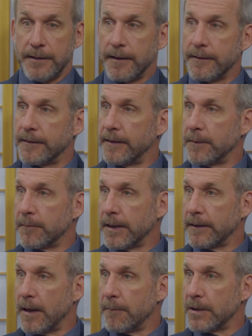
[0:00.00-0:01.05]
doesn't seem
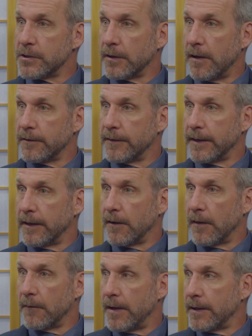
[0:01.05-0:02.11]
like that much at all to get
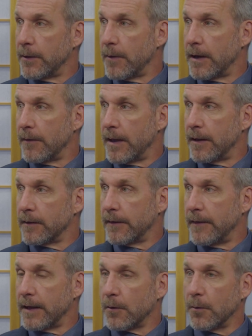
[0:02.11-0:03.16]
all the value out of
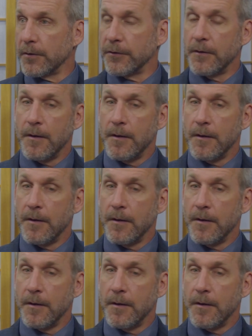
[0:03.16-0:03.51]
that course.